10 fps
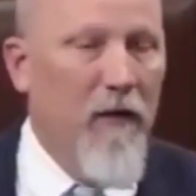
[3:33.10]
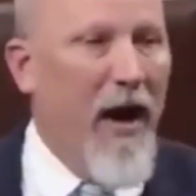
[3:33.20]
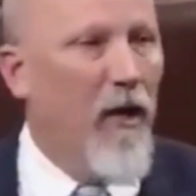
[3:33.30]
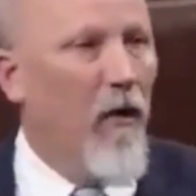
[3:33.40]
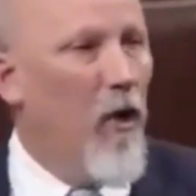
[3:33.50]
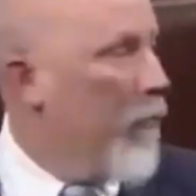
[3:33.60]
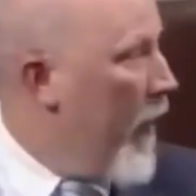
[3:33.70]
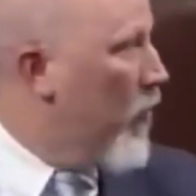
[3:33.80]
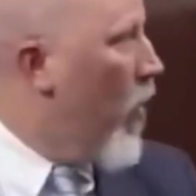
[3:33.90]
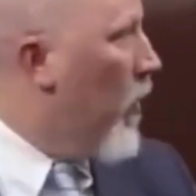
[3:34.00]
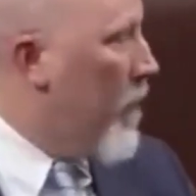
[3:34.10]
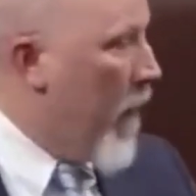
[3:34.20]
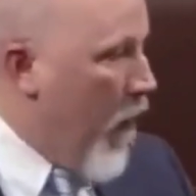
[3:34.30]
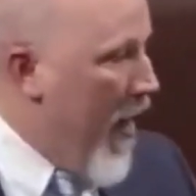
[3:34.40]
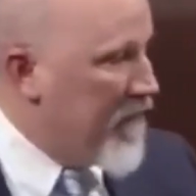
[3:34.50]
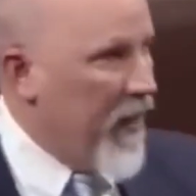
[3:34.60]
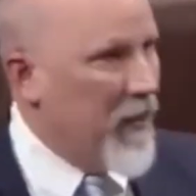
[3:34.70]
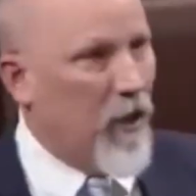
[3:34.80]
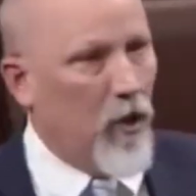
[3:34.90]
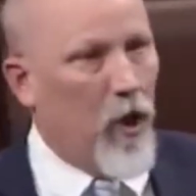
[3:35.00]
If I go home and I talk to my wife
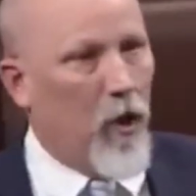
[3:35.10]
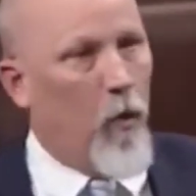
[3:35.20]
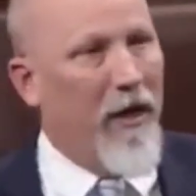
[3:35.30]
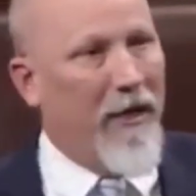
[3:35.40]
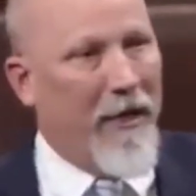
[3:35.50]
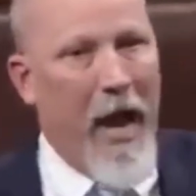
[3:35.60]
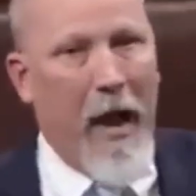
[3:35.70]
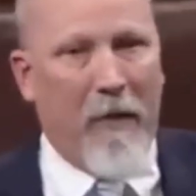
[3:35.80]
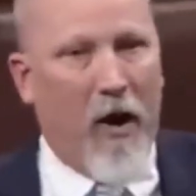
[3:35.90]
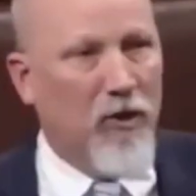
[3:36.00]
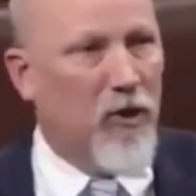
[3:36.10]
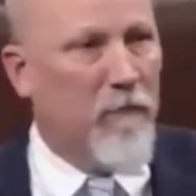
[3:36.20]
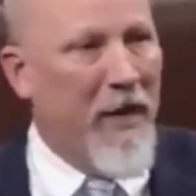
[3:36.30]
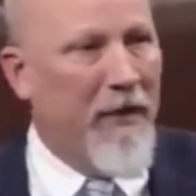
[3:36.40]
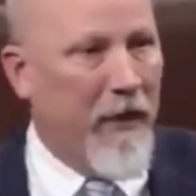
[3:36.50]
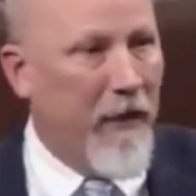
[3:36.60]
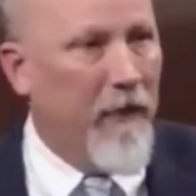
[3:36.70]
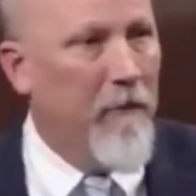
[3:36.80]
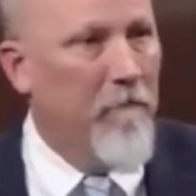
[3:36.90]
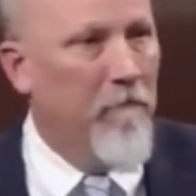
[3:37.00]
and I say, look, we're going to cap our
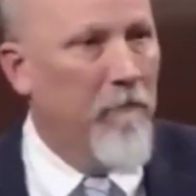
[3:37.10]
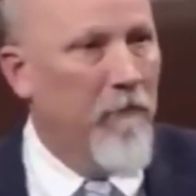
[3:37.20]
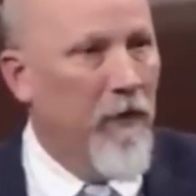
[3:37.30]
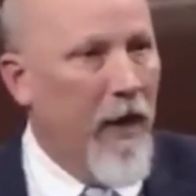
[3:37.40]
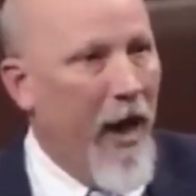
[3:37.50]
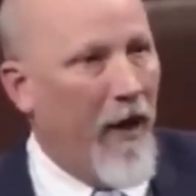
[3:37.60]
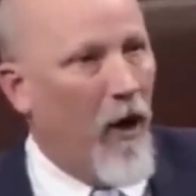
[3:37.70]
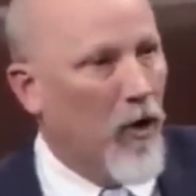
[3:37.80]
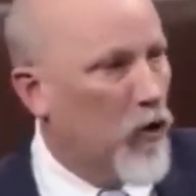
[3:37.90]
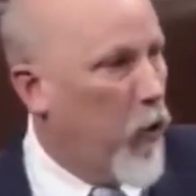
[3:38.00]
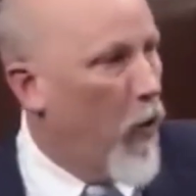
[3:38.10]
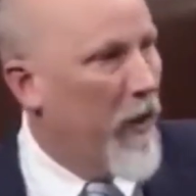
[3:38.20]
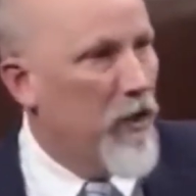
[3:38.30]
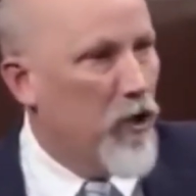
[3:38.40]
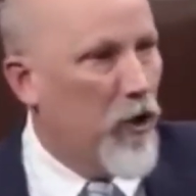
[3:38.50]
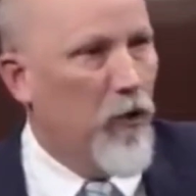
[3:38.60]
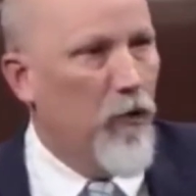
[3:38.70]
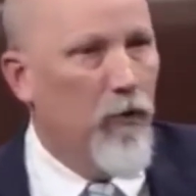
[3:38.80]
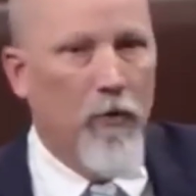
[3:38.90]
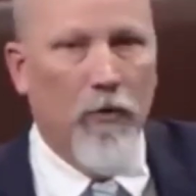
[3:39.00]
spending at our
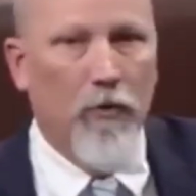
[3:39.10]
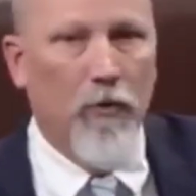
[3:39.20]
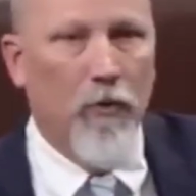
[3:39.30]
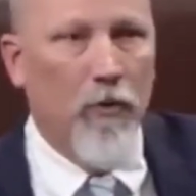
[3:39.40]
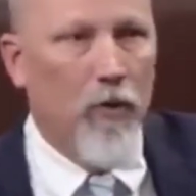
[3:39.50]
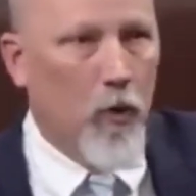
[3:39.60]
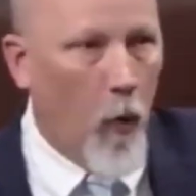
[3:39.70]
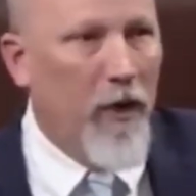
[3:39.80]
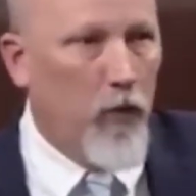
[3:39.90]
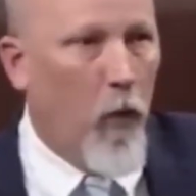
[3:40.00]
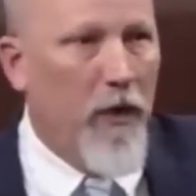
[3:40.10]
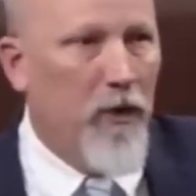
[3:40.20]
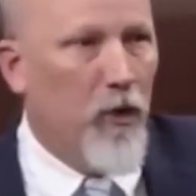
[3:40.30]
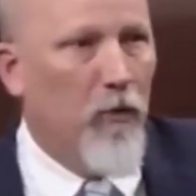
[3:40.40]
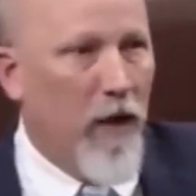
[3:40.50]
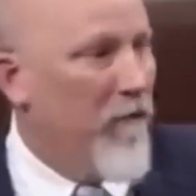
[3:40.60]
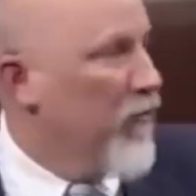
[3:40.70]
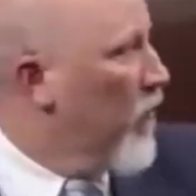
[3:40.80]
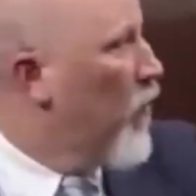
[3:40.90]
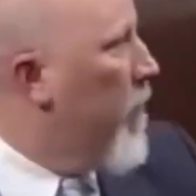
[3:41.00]
2022
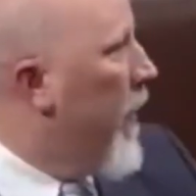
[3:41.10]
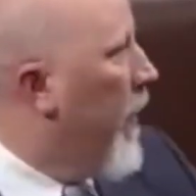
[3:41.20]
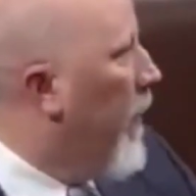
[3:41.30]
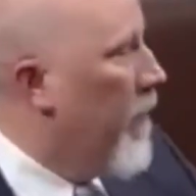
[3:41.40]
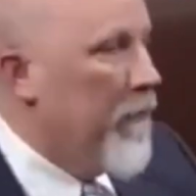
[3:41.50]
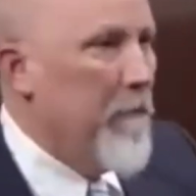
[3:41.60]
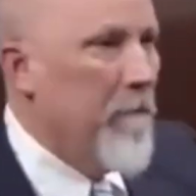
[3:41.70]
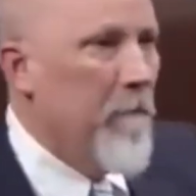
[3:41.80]
levels of spending,